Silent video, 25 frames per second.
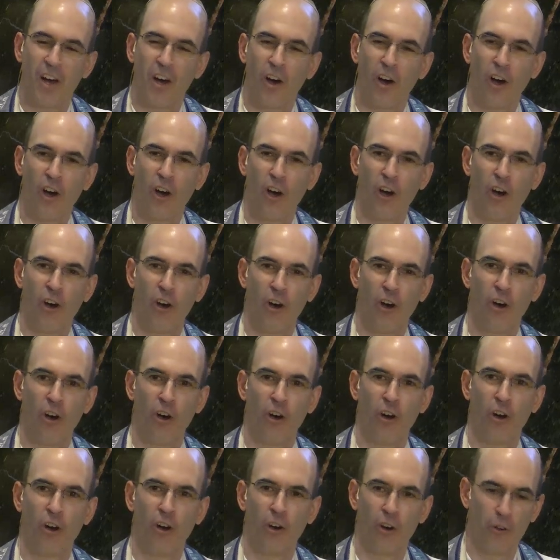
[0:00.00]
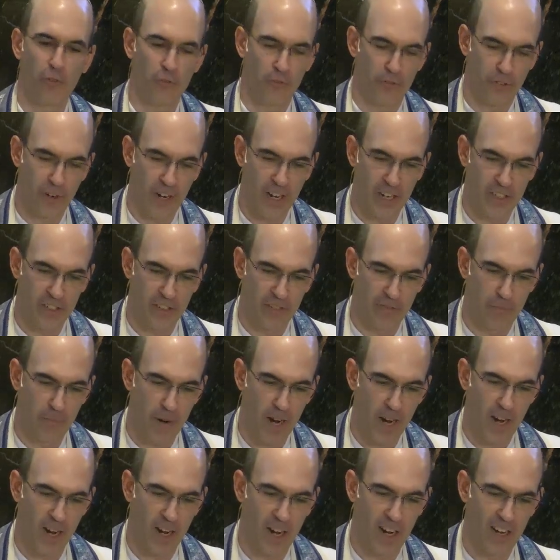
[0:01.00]
Oh, friend of
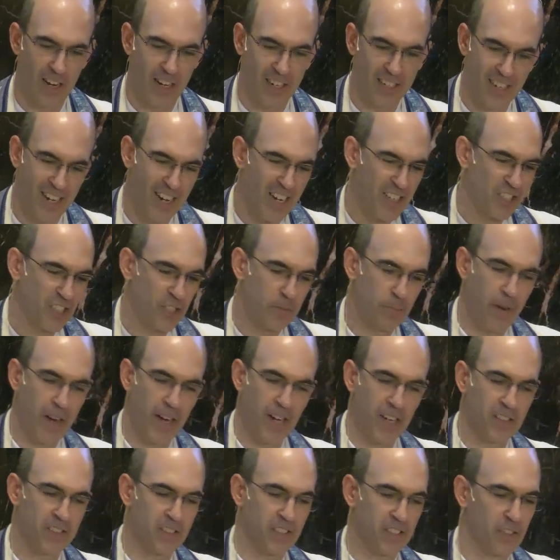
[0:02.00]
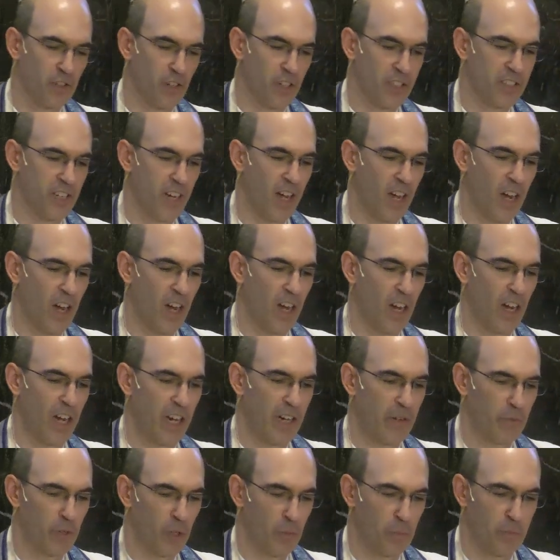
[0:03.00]
mine, space nor
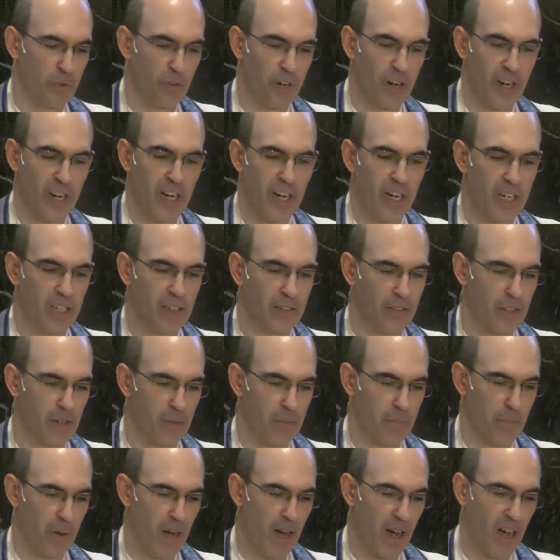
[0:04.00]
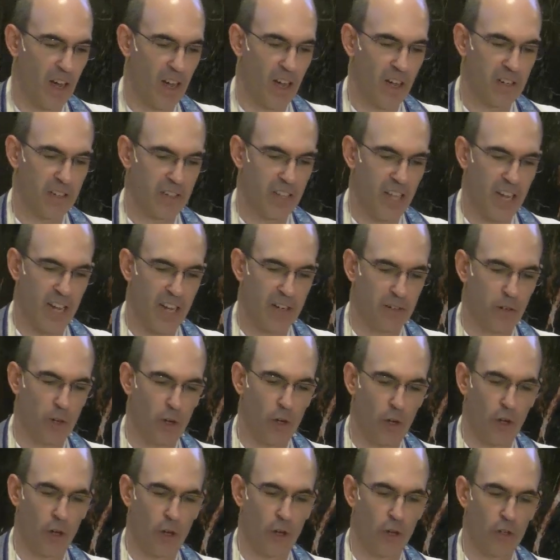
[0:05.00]
time will break the bond that
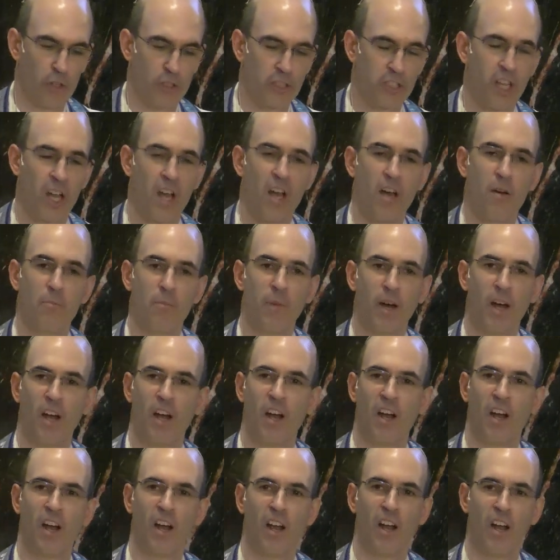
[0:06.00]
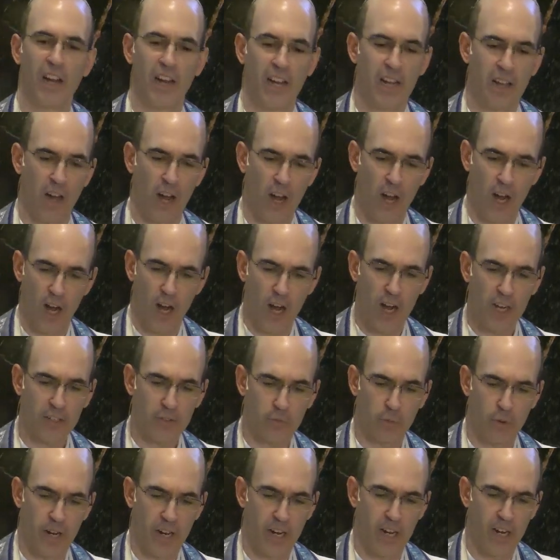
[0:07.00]
holds my
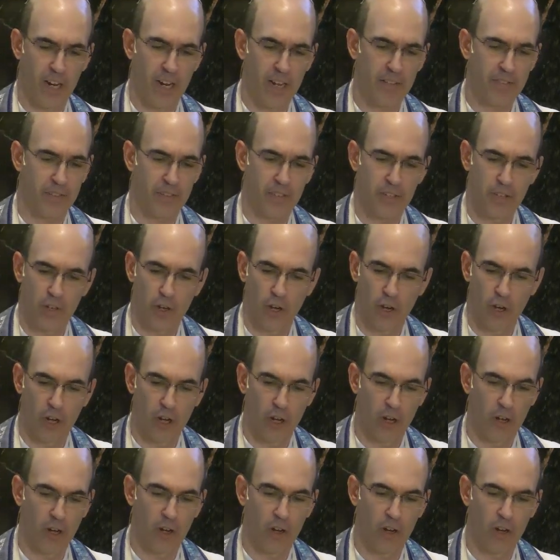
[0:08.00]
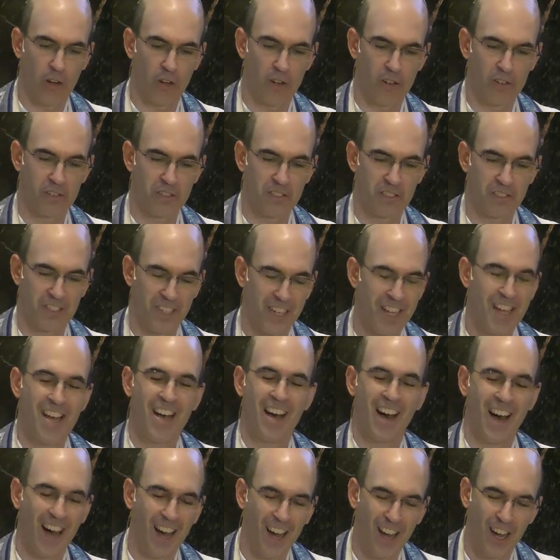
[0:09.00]
heart with yours.
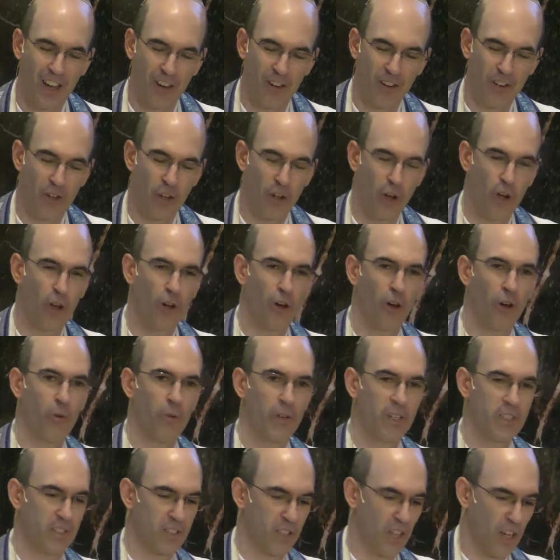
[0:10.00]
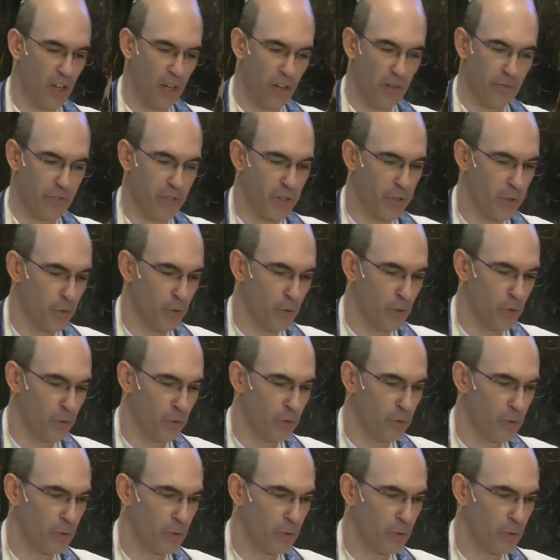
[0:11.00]
I'll always love you.